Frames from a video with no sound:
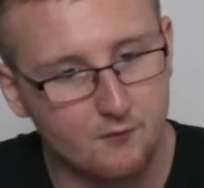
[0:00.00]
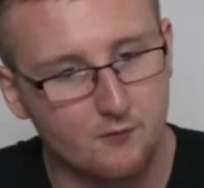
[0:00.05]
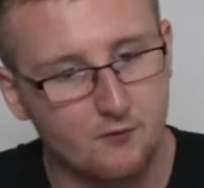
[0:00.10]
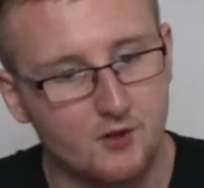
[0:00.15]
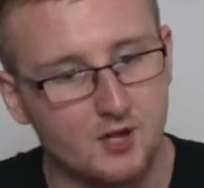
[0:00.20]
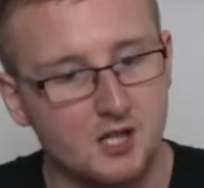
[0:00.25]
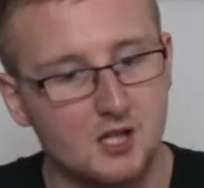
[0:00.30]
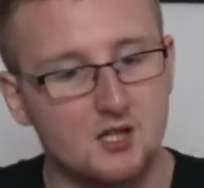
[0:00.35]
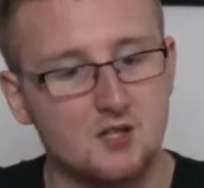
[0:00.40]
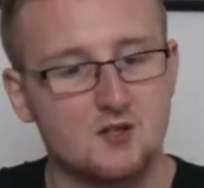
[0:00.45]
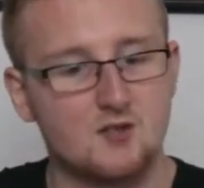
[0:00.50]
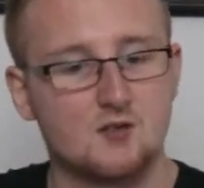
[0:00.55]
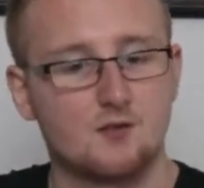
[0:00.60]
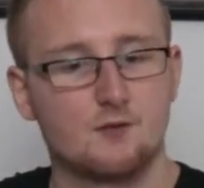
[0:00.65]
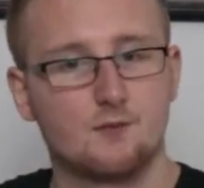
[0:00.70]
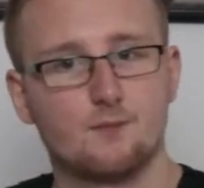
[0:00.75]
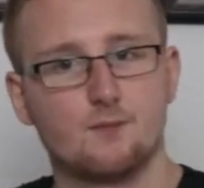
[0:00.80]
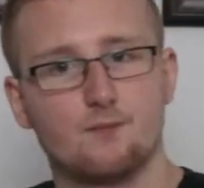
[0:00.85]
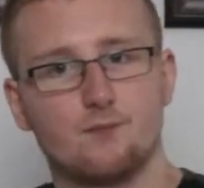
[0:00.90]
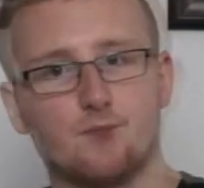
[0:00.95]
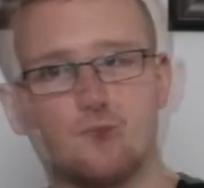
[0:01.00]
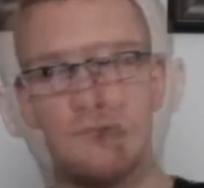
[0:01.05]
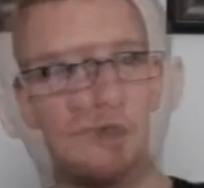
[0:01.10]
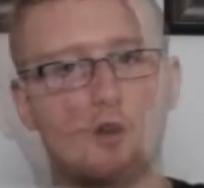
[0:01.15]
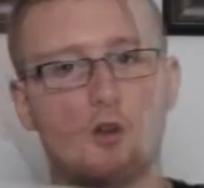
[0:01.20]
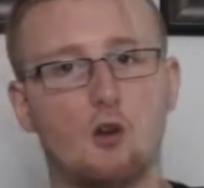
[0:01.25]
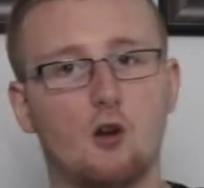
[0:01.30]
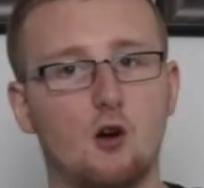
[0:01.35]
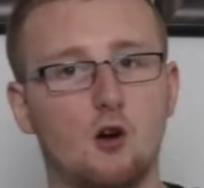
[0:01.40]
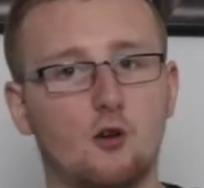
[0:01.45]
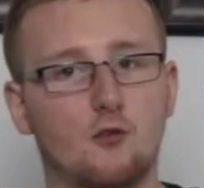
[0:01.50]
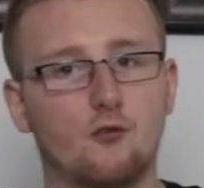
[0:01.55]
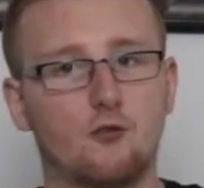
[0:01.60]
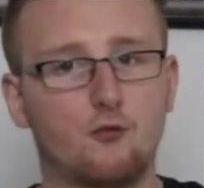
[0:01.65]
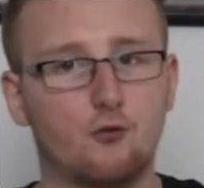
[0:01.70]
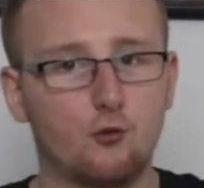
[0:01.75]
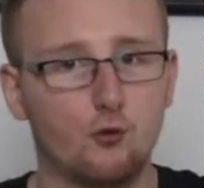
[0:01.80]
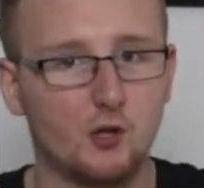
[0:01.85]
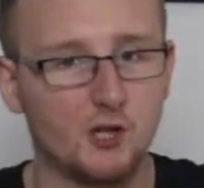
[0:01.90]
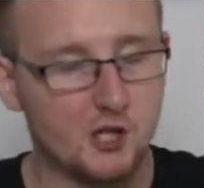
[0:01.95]
these are
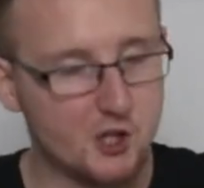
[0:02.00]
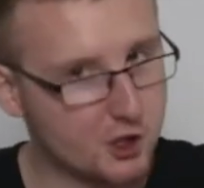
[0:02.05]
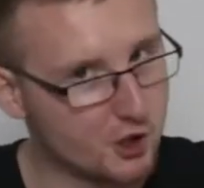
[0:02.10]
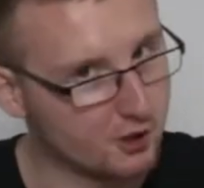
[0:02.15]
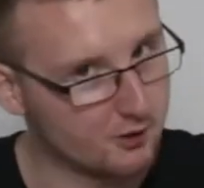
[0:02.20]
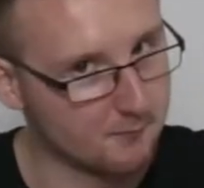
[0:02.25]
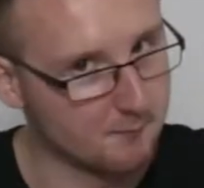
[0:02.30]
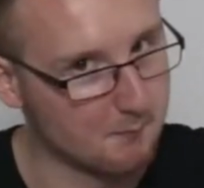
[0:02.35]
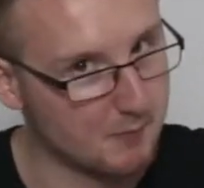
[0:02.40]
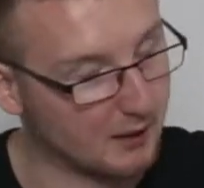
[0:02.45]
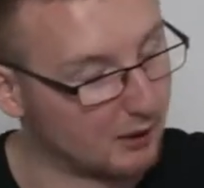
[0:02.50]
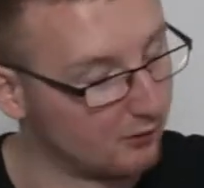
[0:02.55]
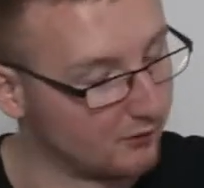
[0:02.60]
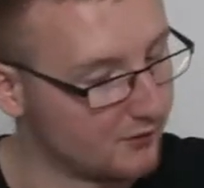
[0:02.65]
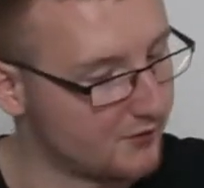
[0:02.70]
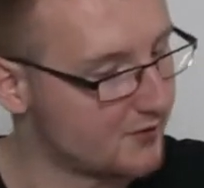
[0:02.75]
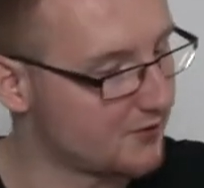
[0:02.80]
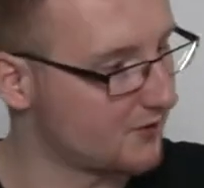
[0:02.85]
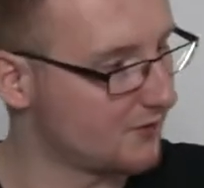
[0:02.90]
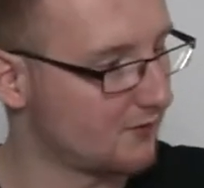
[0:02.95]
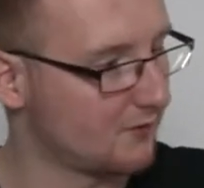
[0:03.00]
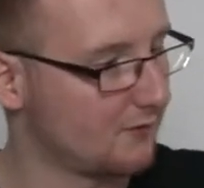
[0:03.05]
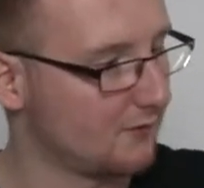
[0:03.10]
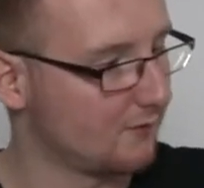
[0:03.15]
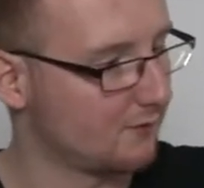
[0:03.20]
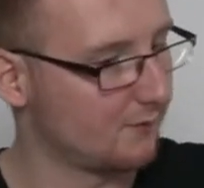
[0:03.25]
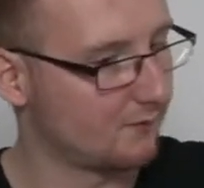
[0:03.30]
friction belts.